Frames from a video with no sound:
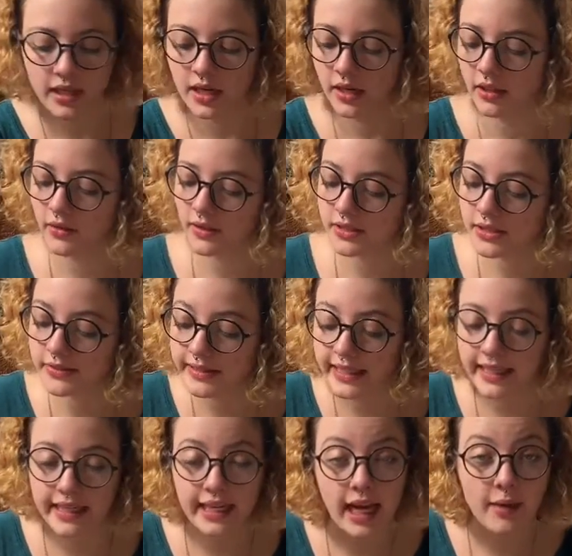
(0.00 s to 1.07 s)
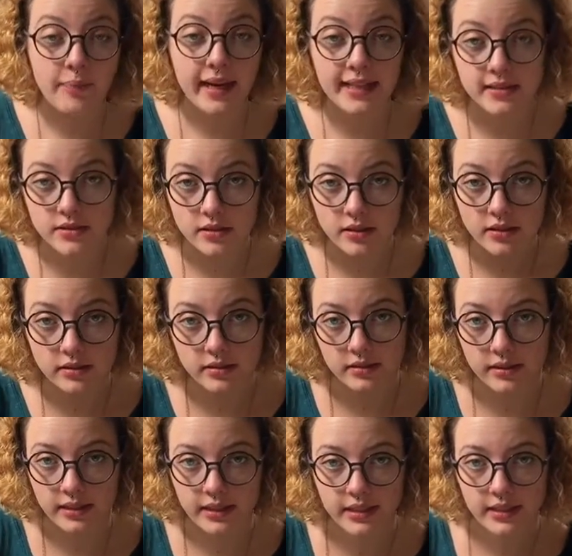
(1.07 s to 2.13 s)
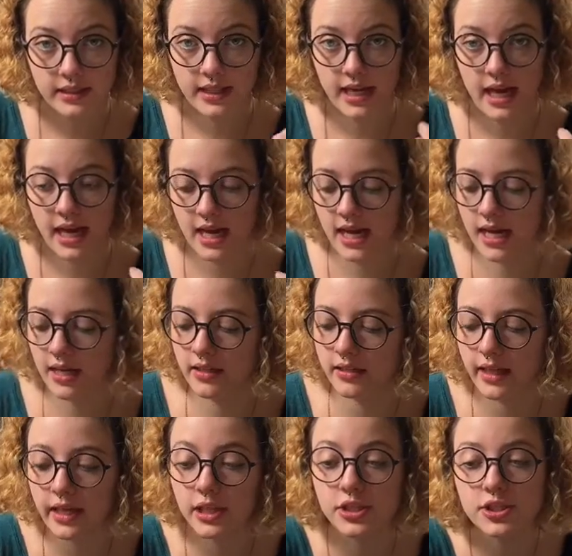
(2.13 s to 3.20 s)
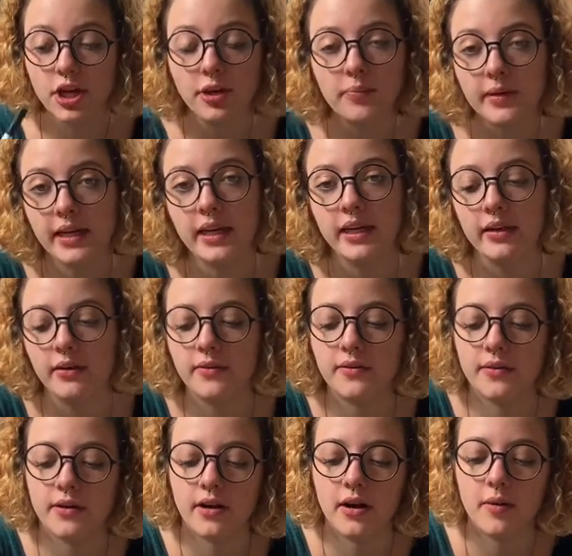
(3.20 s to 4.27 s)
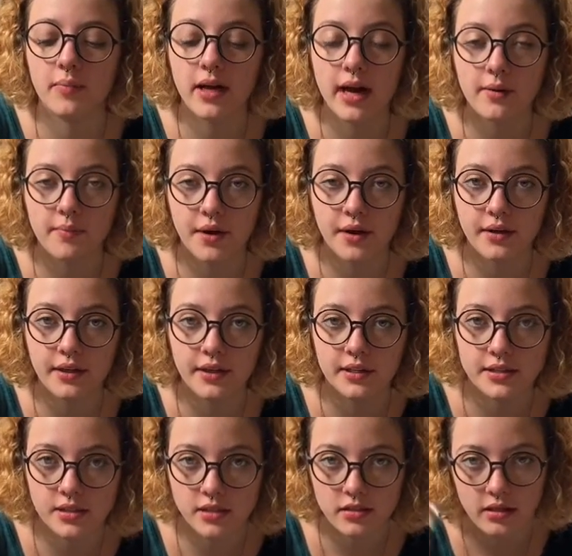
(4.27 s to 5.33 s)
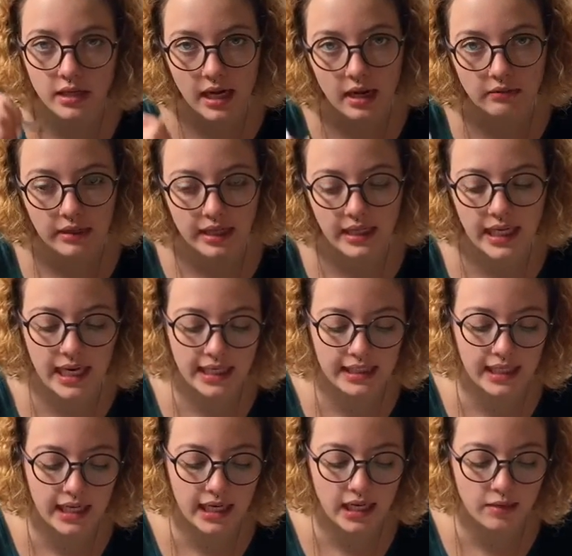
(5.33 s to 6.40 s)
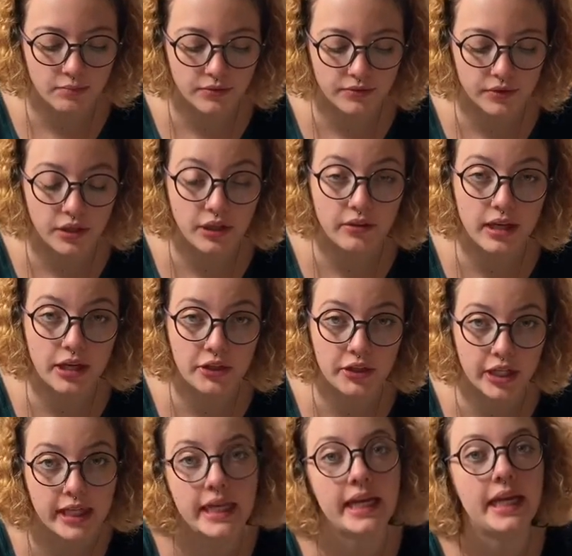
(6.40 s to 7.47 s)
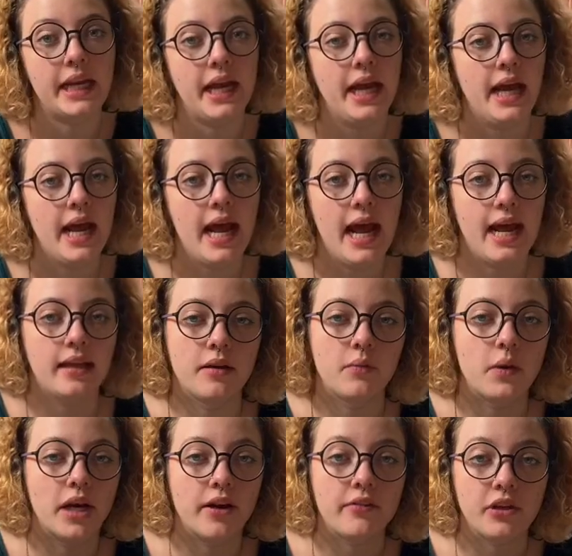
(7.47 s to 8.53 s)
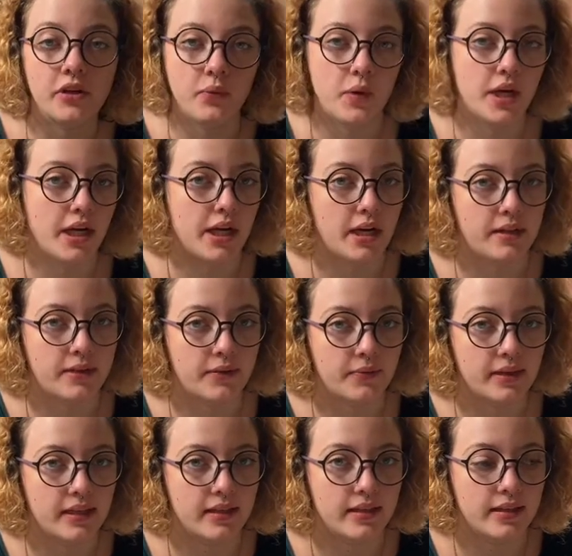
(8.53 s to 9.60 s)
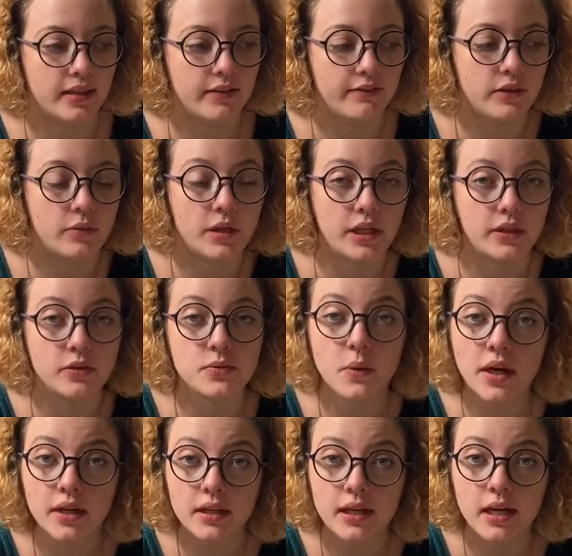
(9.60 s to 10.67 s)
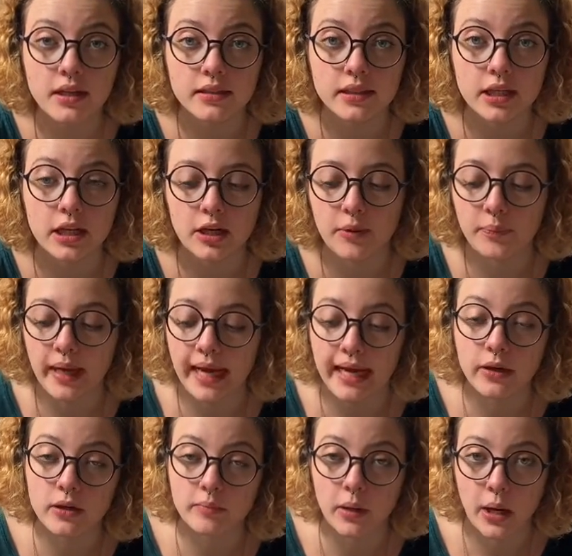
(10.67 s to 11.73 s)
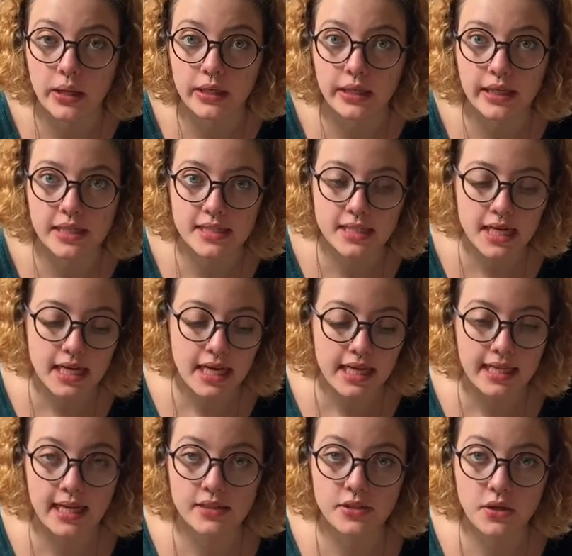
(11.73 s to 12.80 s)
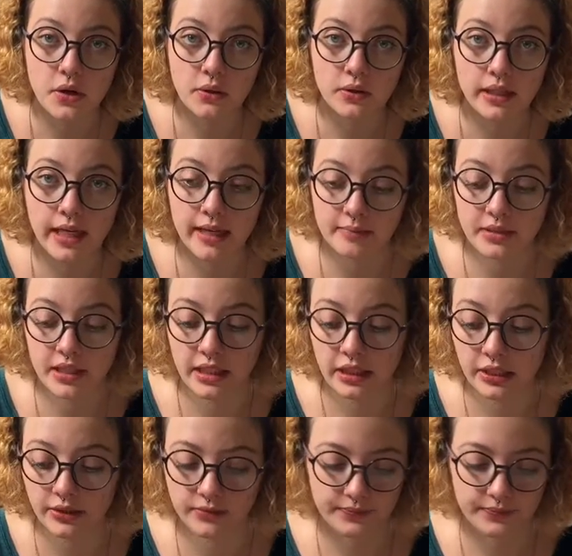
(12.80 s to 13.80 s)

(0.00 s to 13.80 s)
You also need a pencil and like a Sharpie or a black marker so you can outline it at the end before you color it in, and whatever you want to color with. If you want to use watercolor or paint or markers, that's totally up to you.